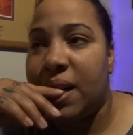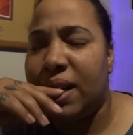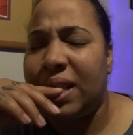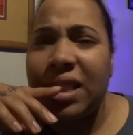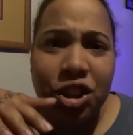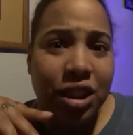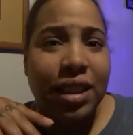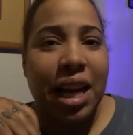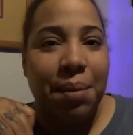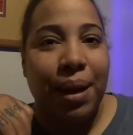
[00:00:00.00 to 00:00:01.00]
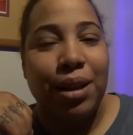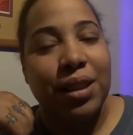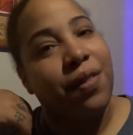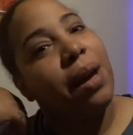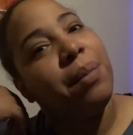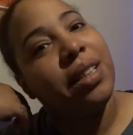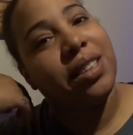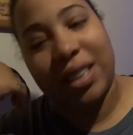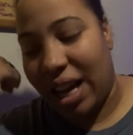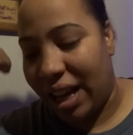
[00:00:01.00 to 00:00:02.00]
109 pounds in 5
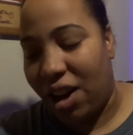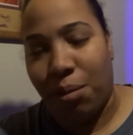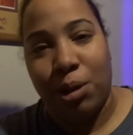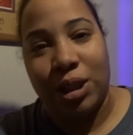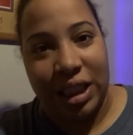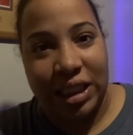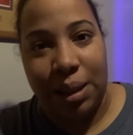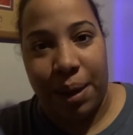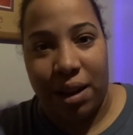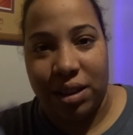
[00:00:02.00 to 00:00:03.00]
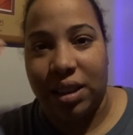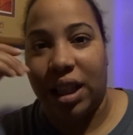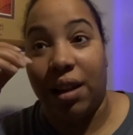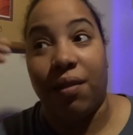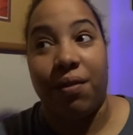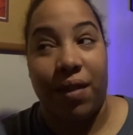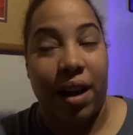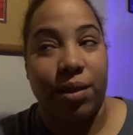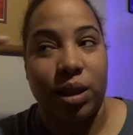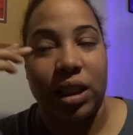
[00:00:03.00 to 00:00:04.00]
months, and almost 60 pounds in
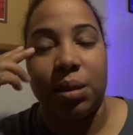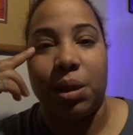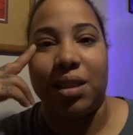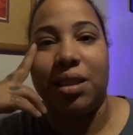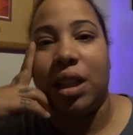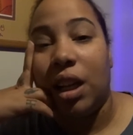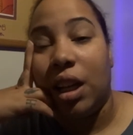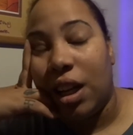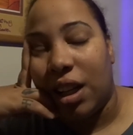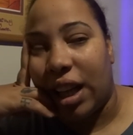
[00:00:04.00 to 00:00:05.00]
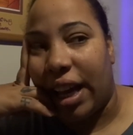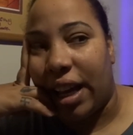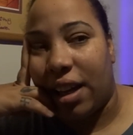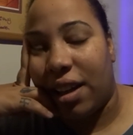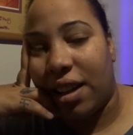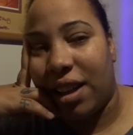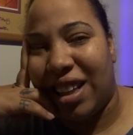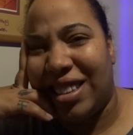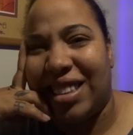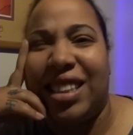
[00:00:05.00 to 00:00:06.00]
5 or 6 months. Like,
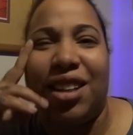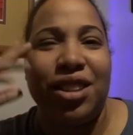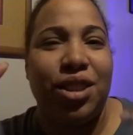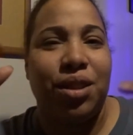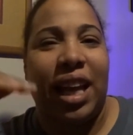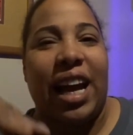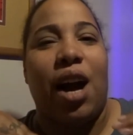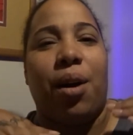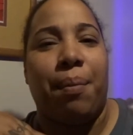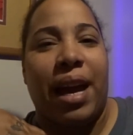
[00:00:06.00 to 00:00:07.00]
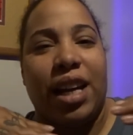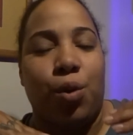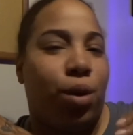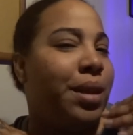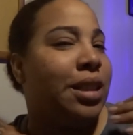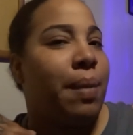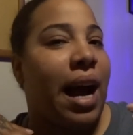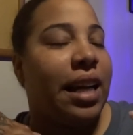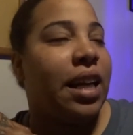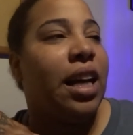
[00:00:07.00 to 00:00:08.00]
it just tells you like how a man and woman's
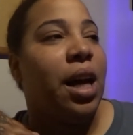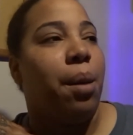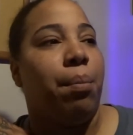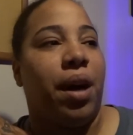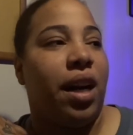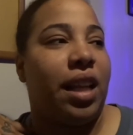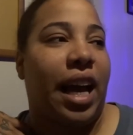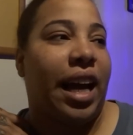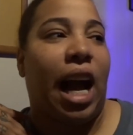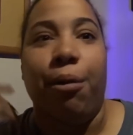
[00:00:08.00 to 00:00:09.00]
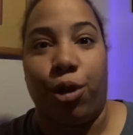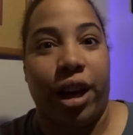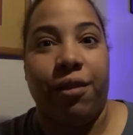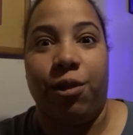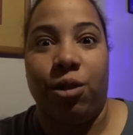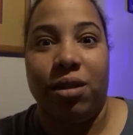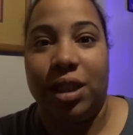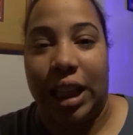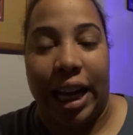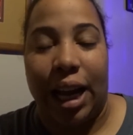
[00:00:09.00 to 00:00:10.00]
body. But like, I'm grateful.
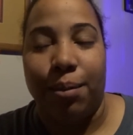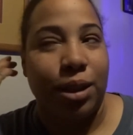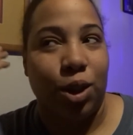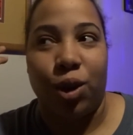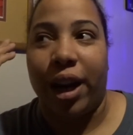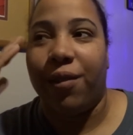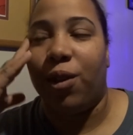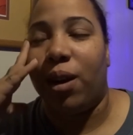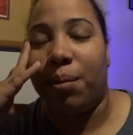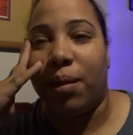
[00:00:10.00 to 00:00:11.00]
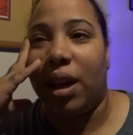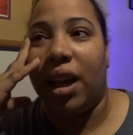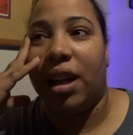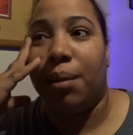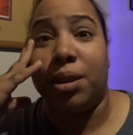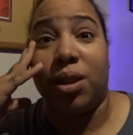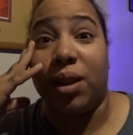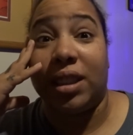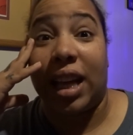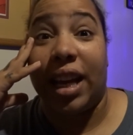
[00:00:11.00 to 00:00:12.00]
Like, I'm so grateful. I'm so
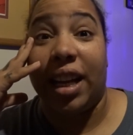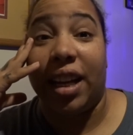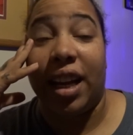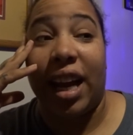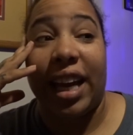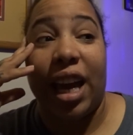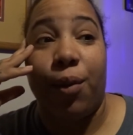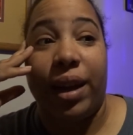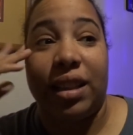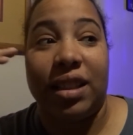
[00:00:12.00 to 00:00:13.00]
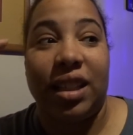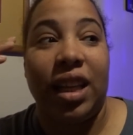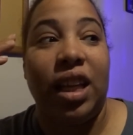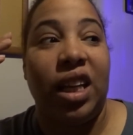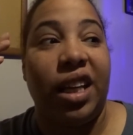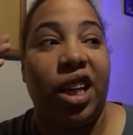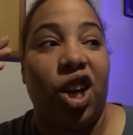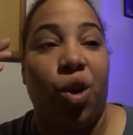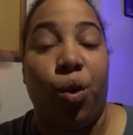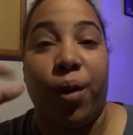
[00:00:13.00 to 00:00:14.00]
excited, and I can't wait to see
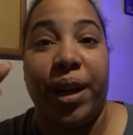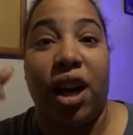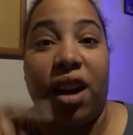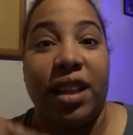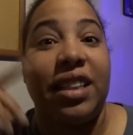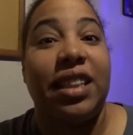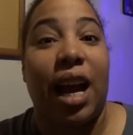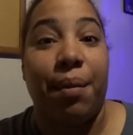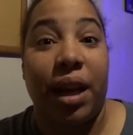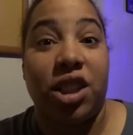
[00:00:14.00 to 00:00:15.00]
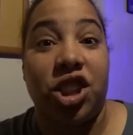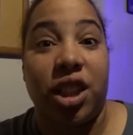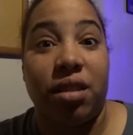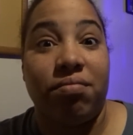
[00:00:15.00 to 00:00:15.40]
where we are this time next year.